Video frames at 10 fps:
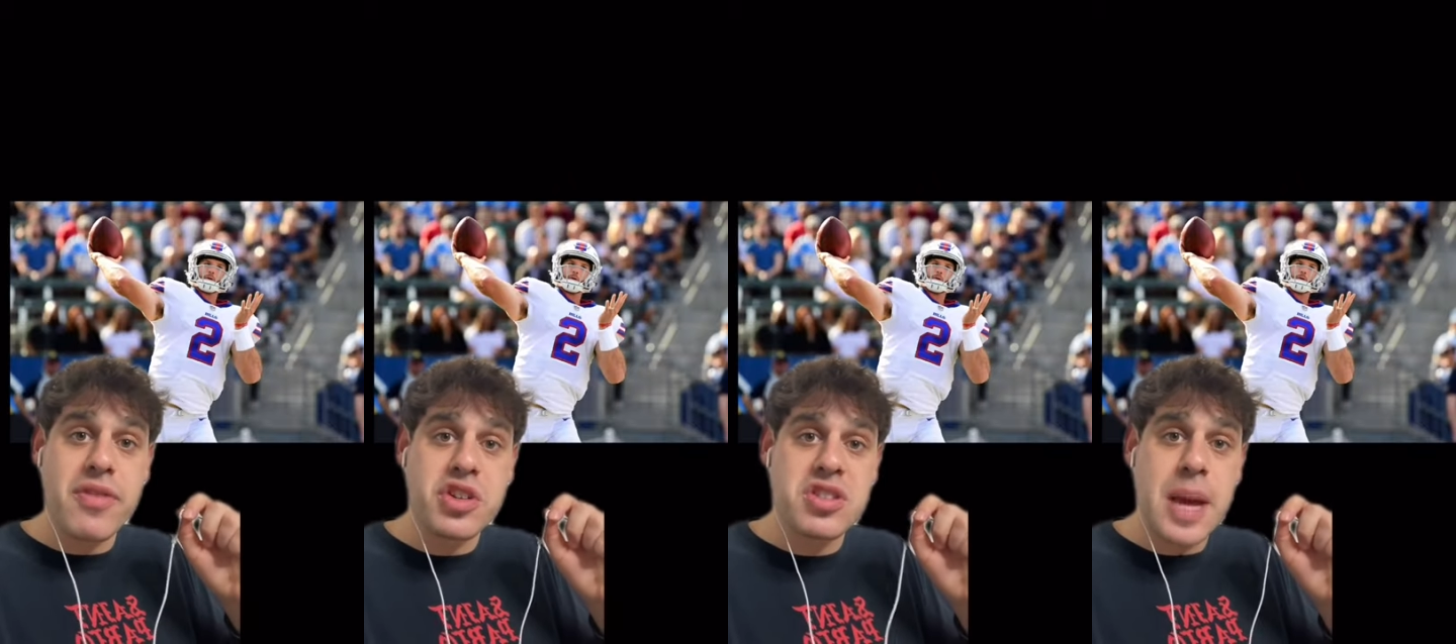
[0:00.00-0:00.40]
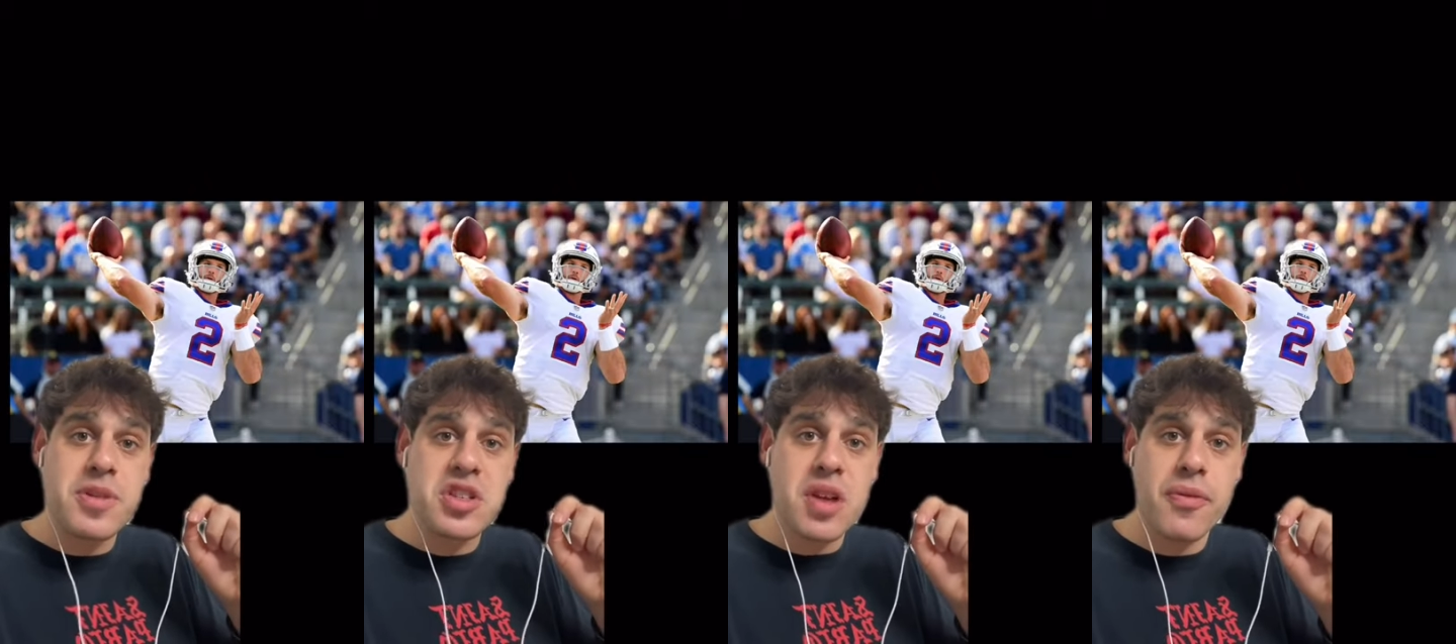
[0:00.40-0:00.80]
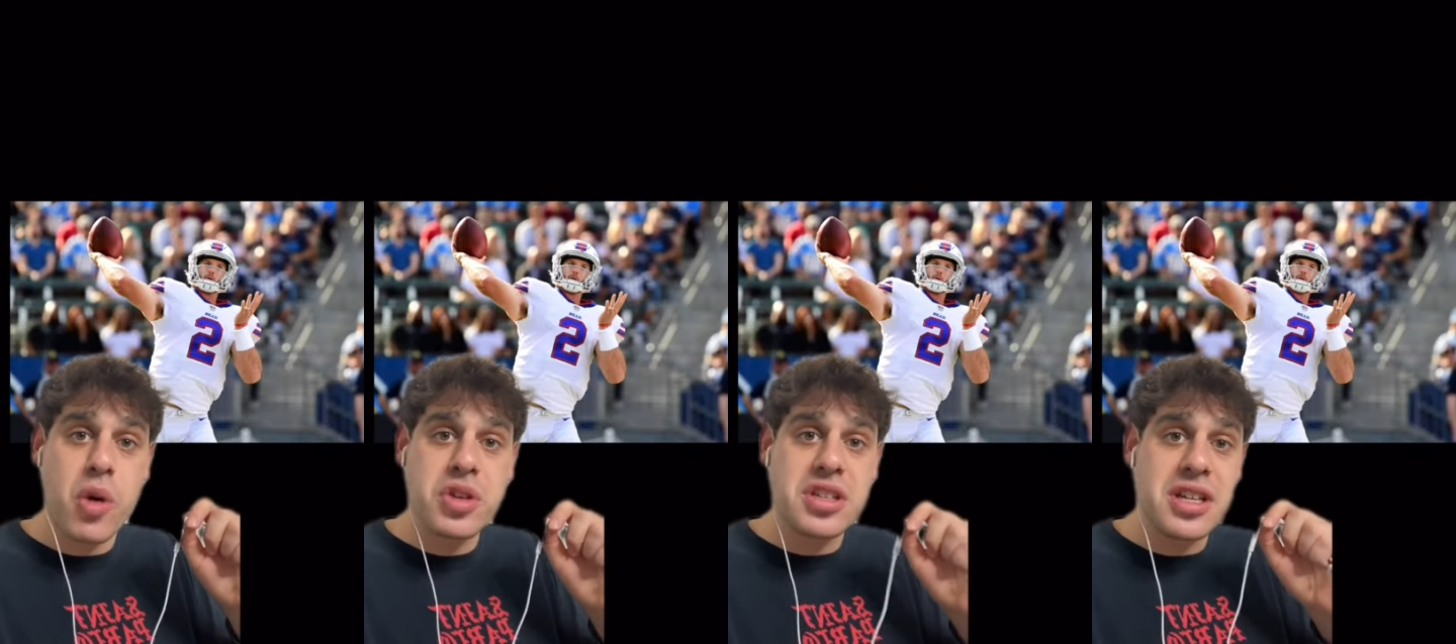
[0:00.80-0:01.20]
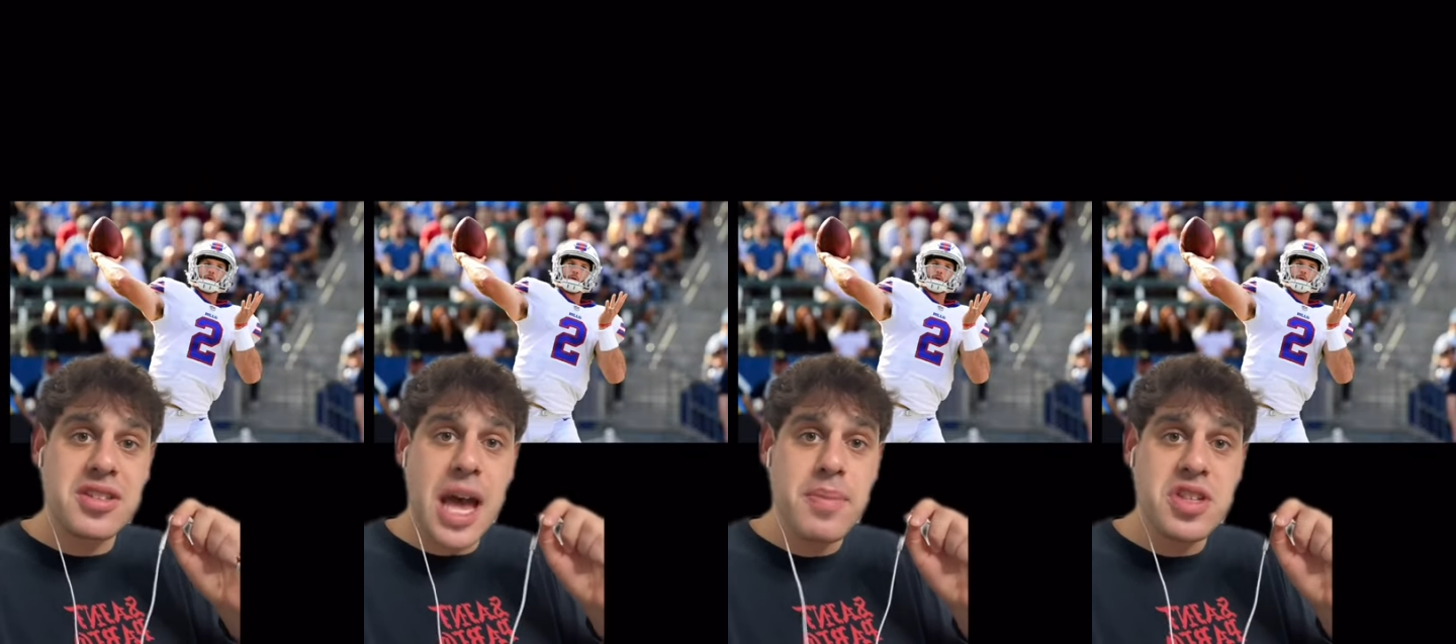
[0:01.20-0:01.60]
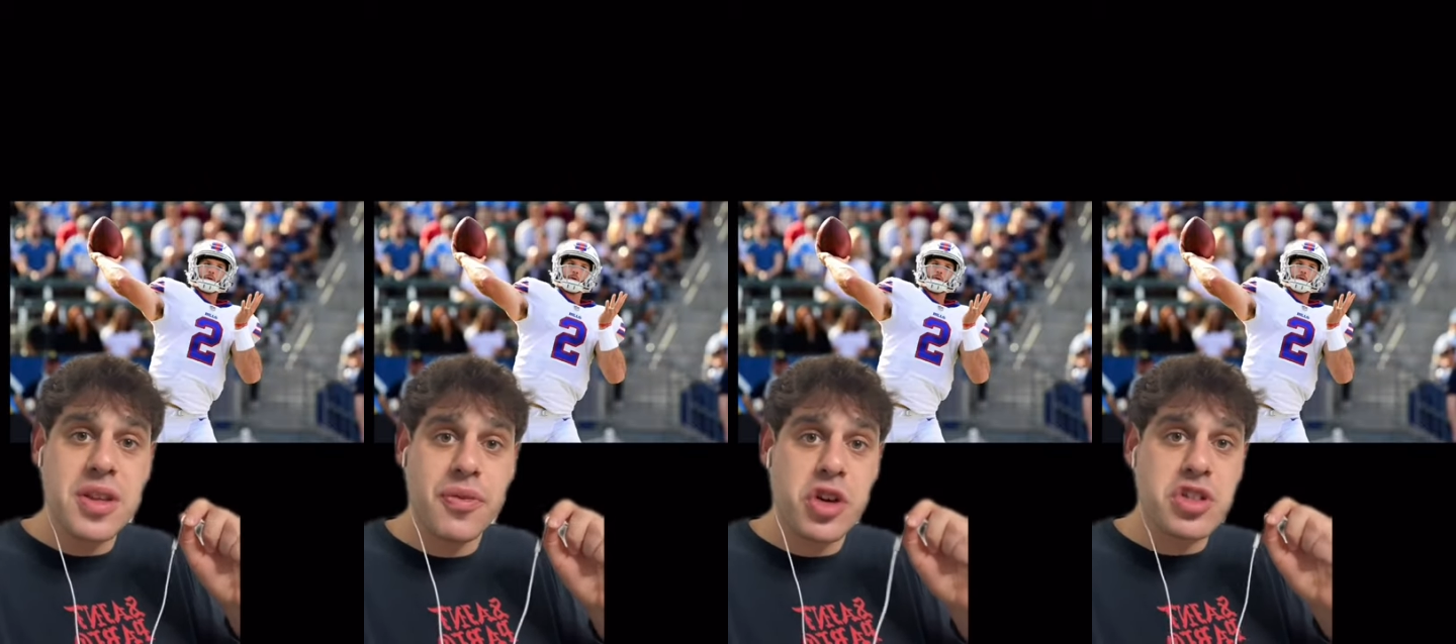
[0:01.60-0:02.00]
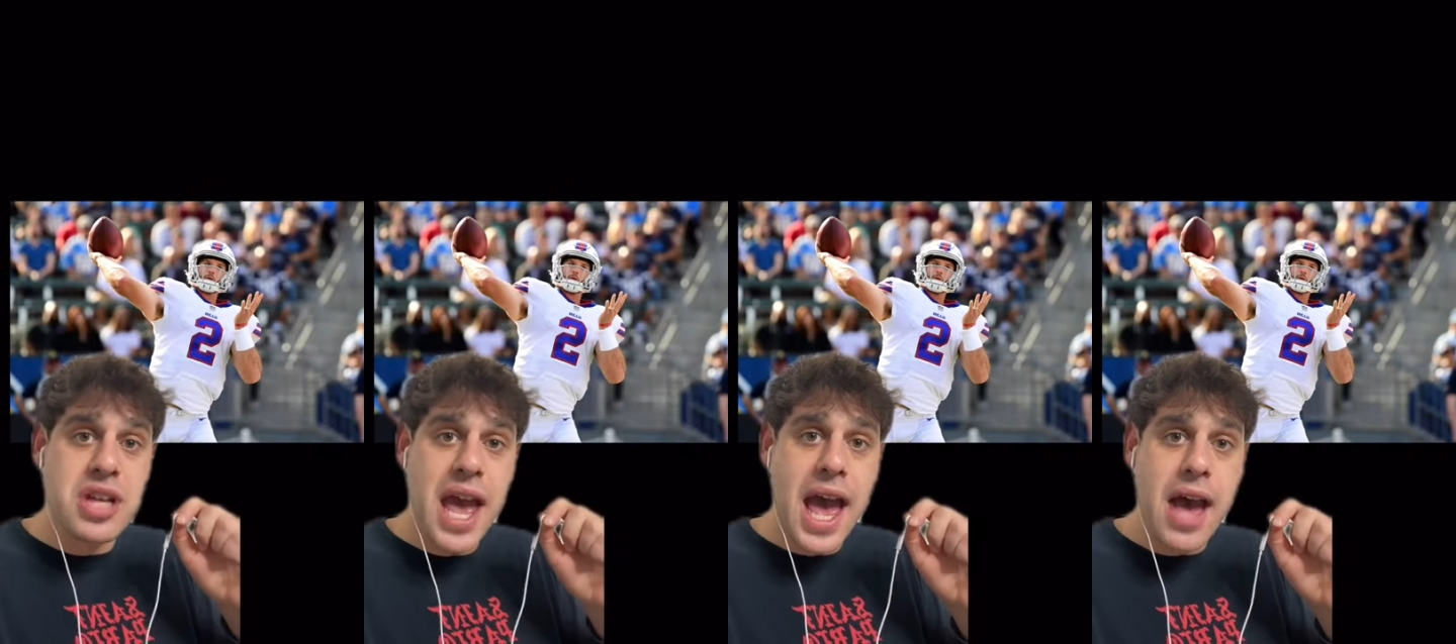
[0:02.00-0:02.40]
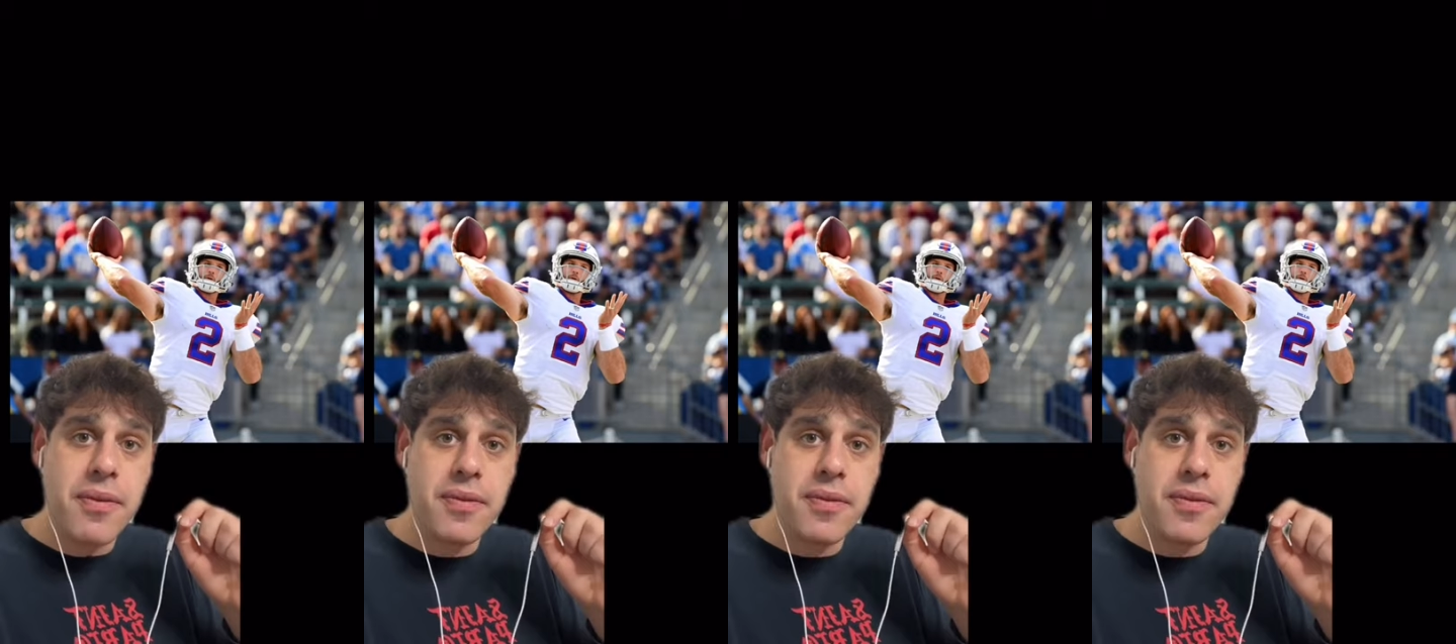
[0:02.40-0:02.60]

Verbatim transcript: interceptions on 14 attempts in the first half.